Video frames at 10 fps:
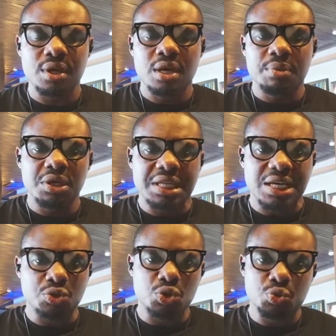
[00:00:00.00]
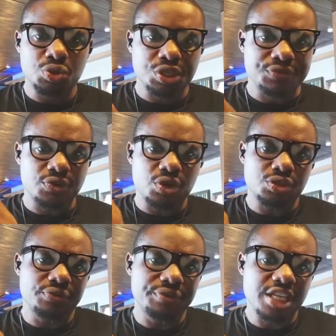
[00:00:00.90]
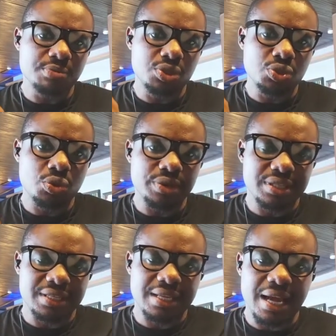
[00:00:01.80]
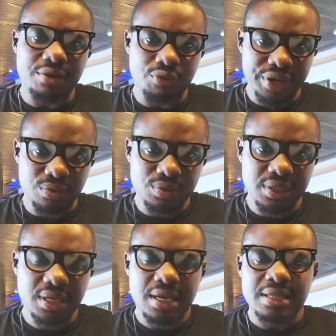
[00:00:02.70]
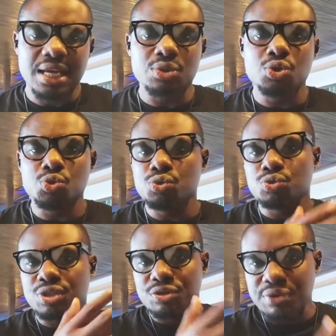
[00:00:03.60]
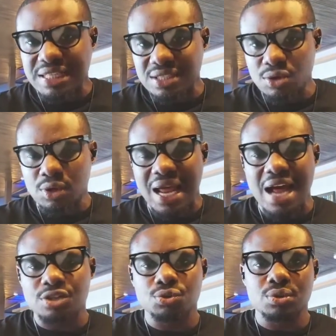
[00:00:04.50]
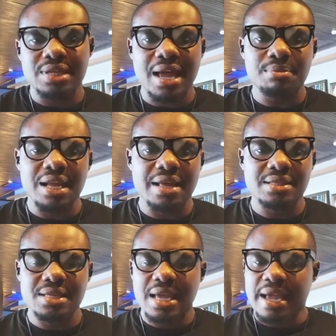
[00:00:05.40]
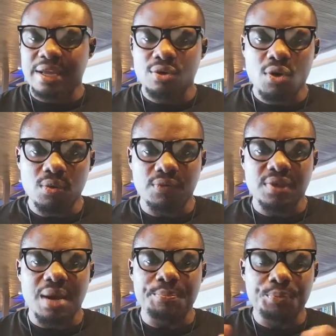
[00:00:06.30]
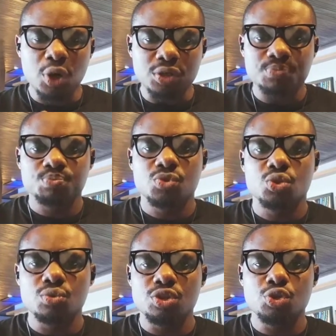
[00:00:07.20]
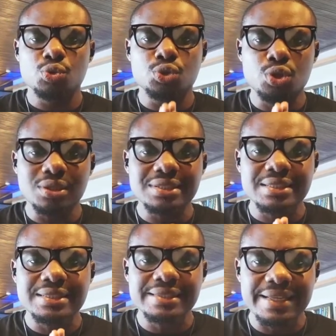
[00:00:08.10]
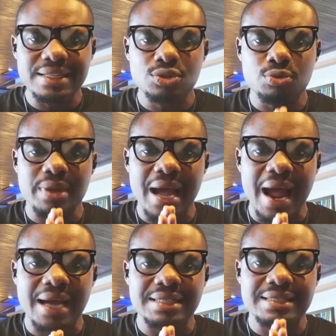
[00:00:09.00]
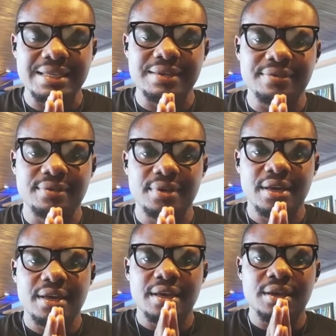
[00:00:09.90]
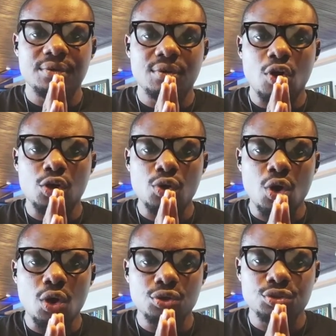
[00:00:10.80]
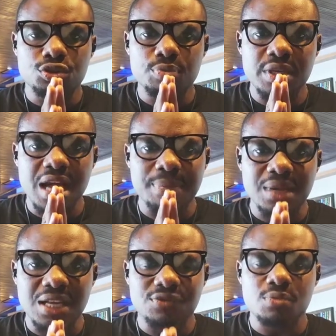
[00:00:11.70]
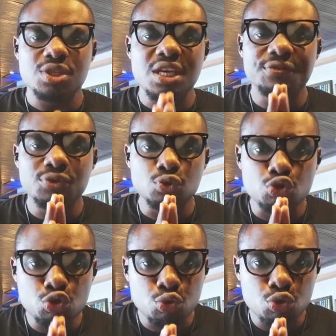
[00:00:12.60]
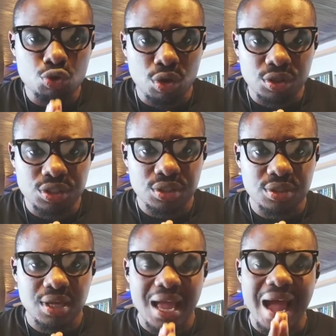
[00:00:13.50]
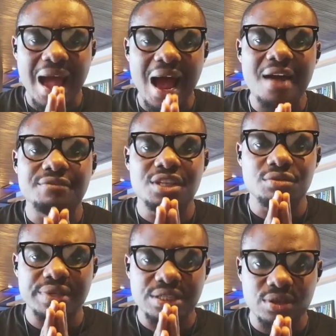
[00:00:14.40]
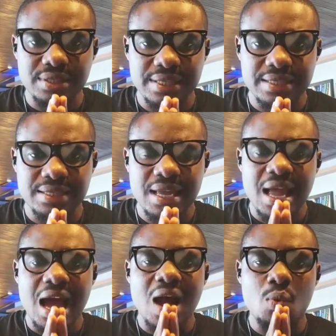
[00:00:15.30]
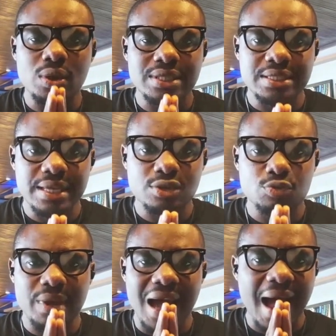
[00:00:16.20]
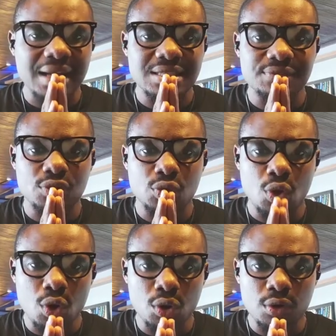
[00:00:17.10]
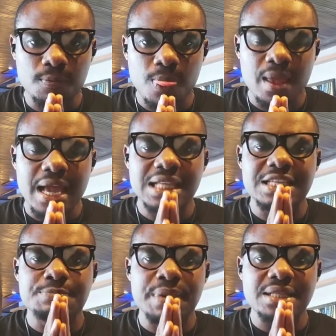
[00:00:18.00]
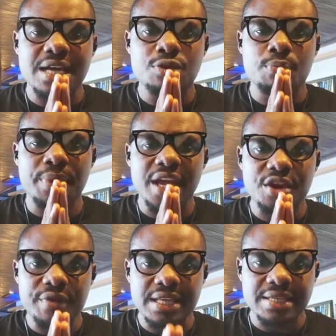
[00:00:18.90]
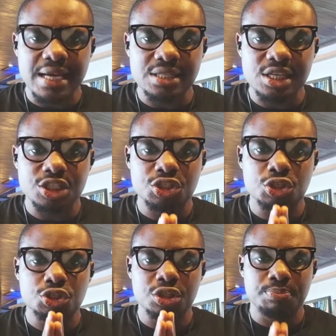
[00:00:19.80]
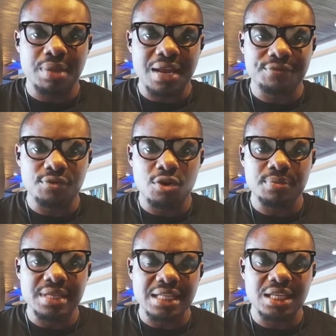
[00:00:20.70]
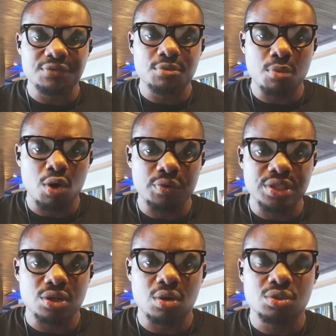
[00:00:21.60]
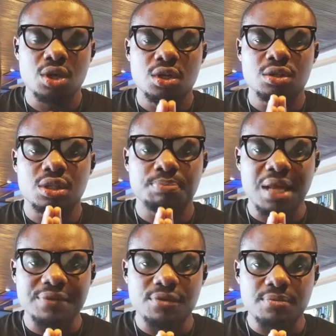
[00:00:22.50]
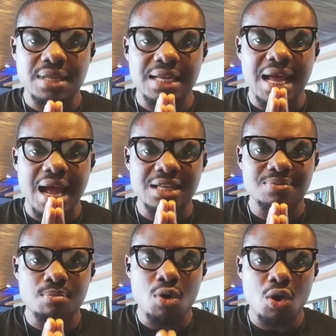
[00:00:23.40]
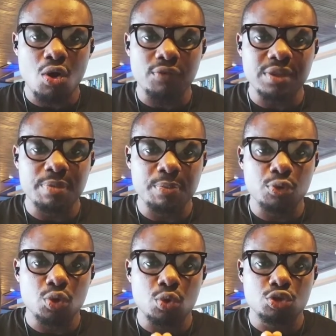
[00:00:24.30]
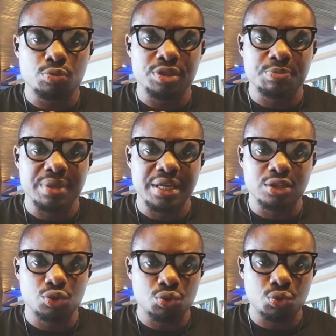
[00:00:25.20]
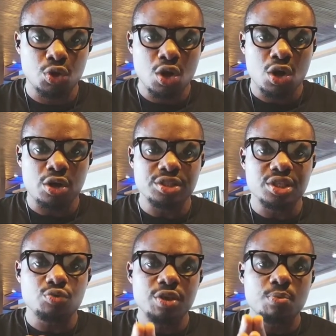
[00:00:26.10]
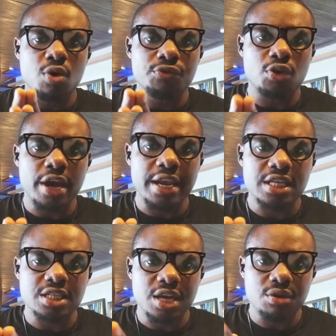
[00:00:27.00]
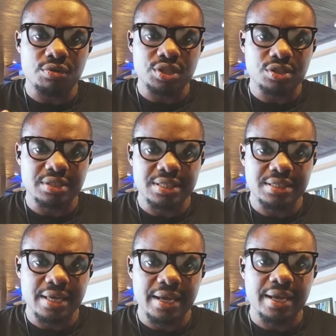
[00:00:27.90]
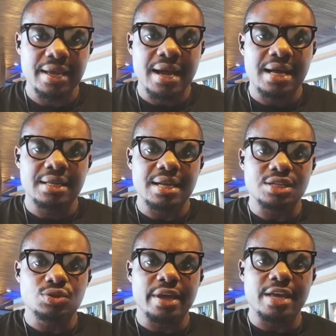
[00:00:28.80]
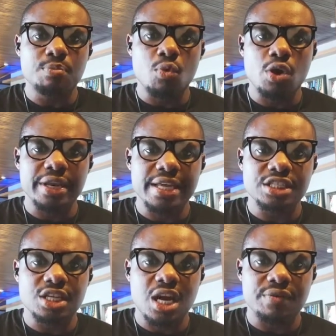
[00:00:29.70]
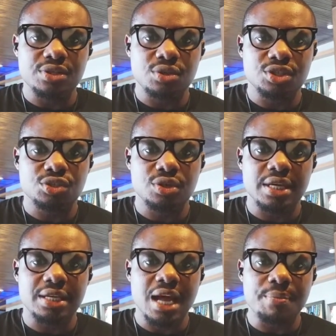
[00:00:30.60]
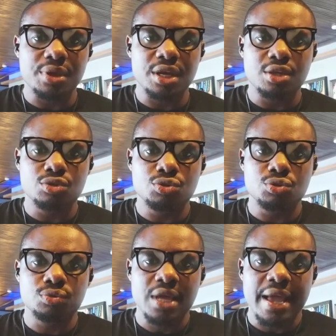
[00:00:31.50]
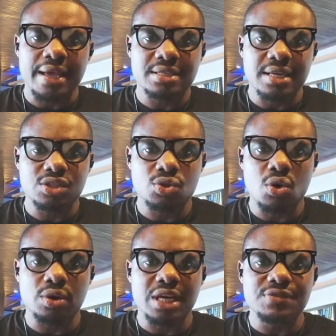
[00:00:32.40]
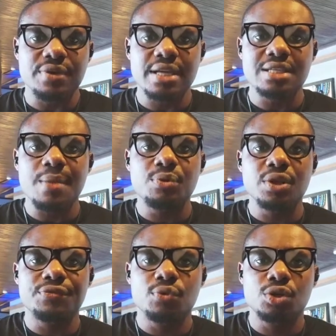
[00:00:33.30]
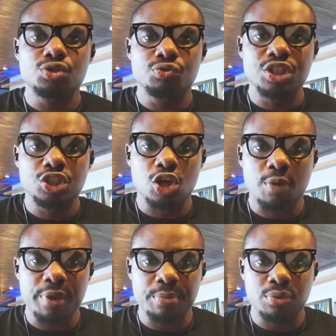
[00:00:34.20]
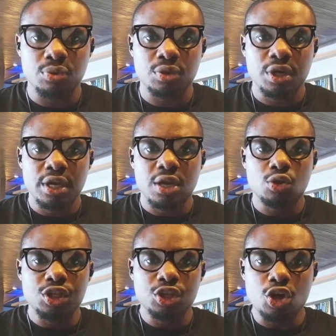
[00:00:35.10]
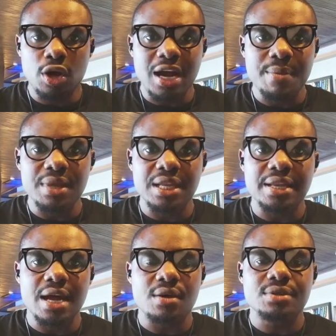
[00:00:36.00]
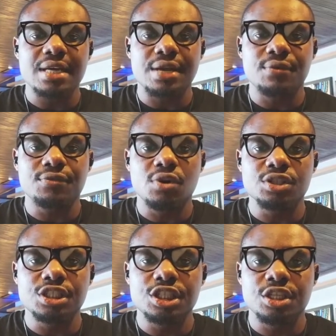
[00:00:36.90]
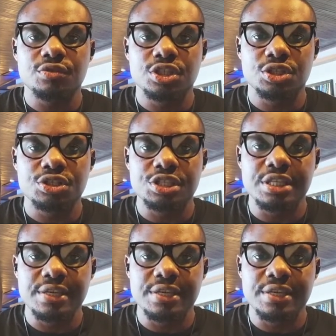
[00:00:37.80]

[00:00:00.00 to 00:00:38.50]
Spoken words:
because there are those who just focus on Facebook stories and reels. There are those who do the reading on actual timelines and all of that. But you don't need to be active on all social media platforms if you do not have the resources and what it takes to be active on all. It is better you pay greater attention to the platforms that give you more results, to the platform that has more of the people you want to be speaking to. Concentrate more of your energy and your resources there, and then as you get more energy and resources, you can now begin to extend to others. For example, if you want to reach young people, the younger millennials and of course the Generation Z